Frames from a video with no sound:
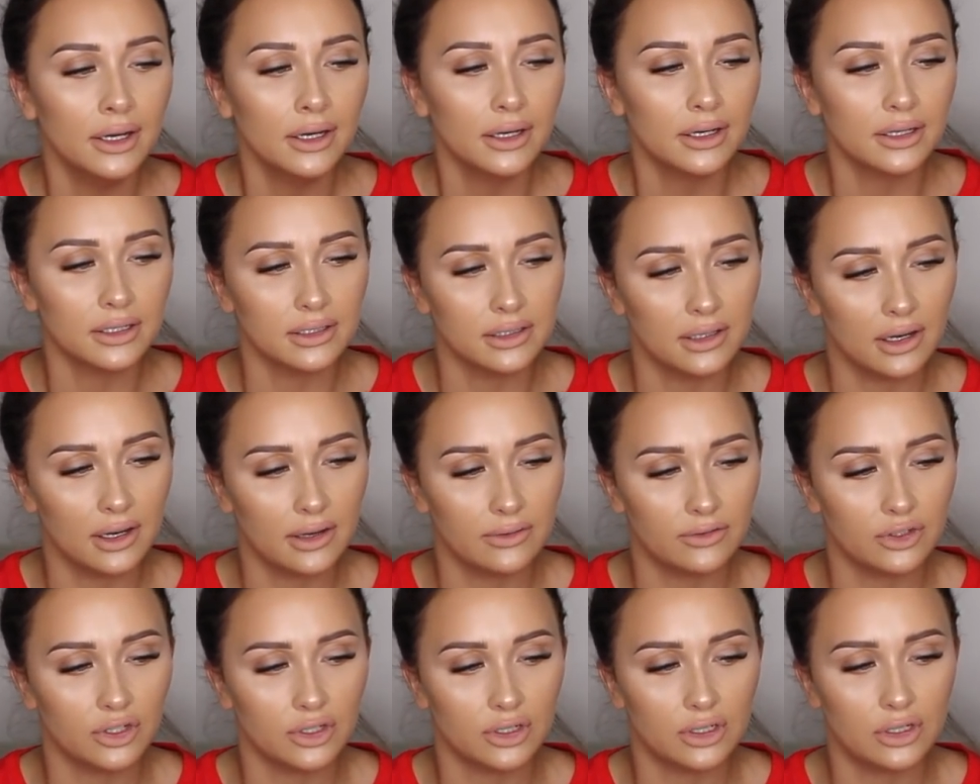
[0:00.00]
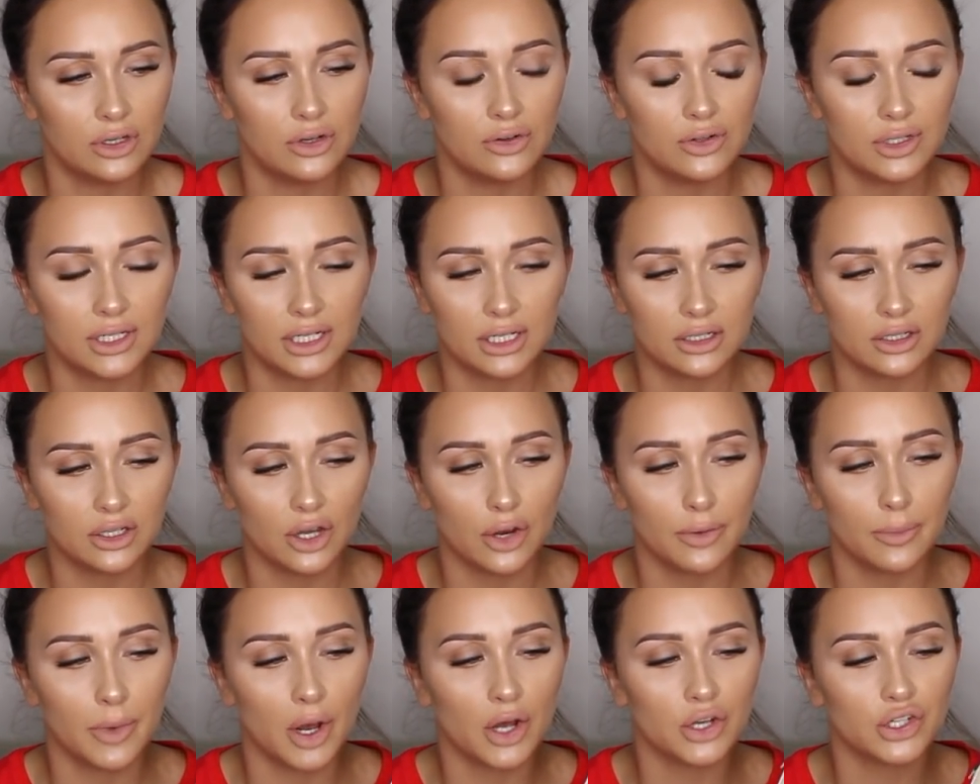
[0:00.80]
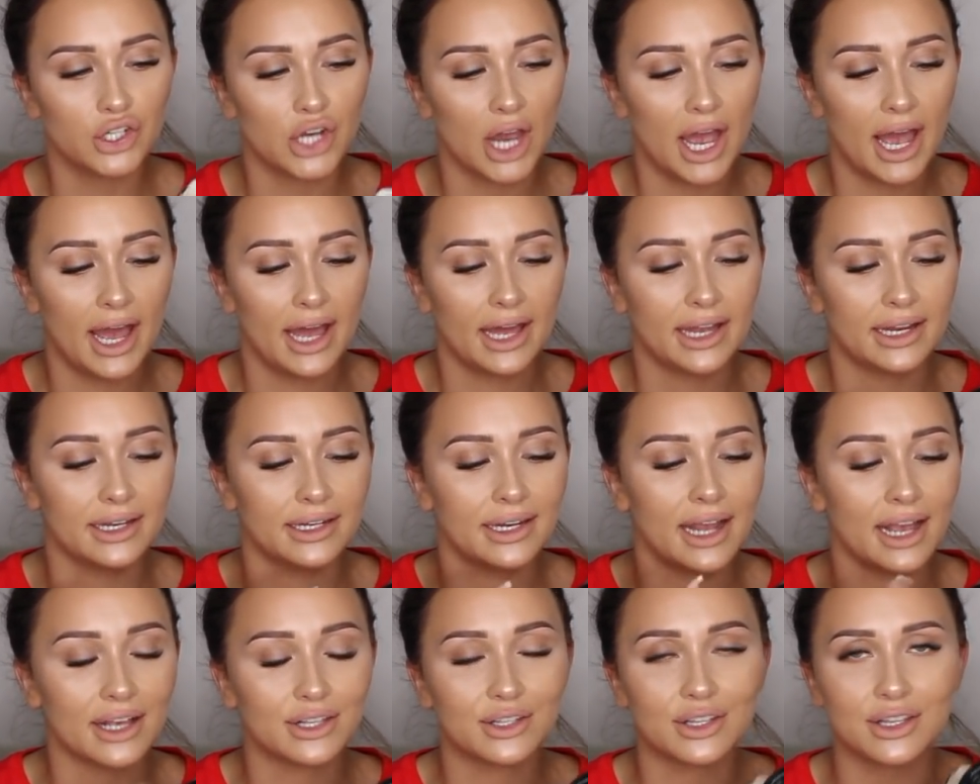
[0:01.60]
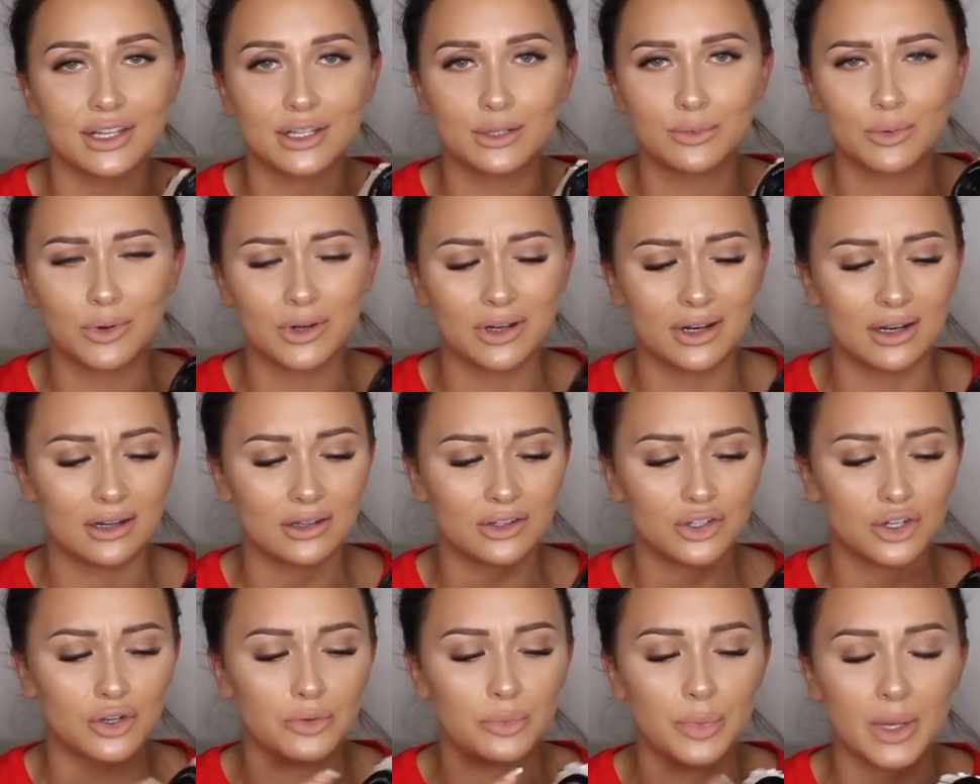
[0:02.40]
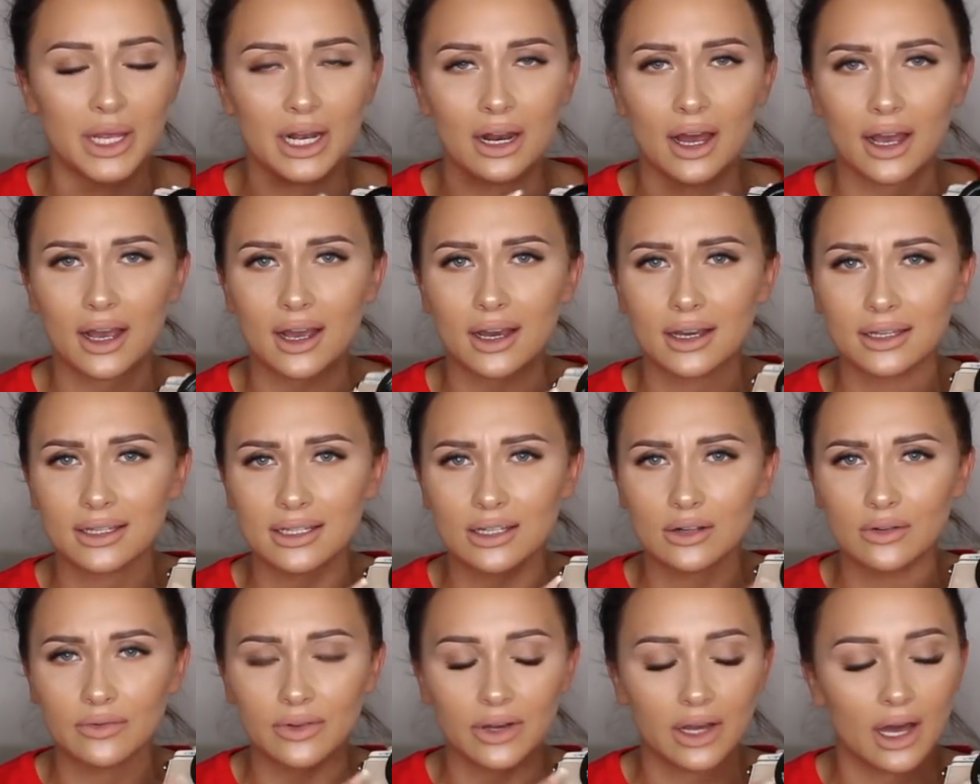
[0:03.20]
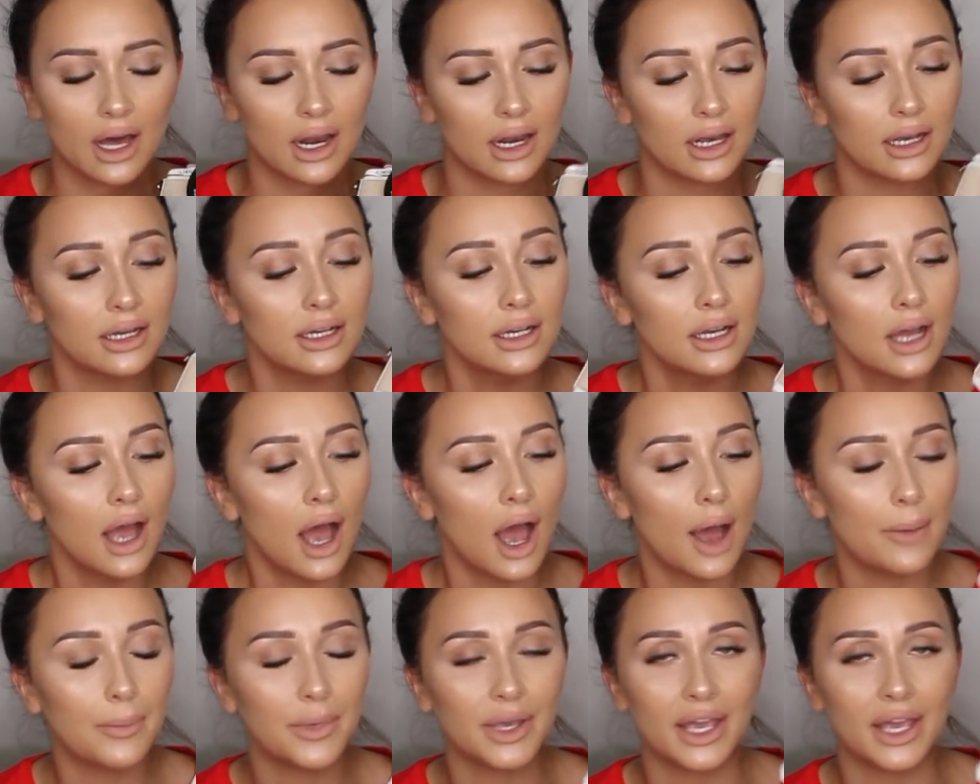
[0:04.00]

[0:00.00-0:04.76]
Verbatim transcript: because I just used it so much and yeah so this one should be like a silver colour um,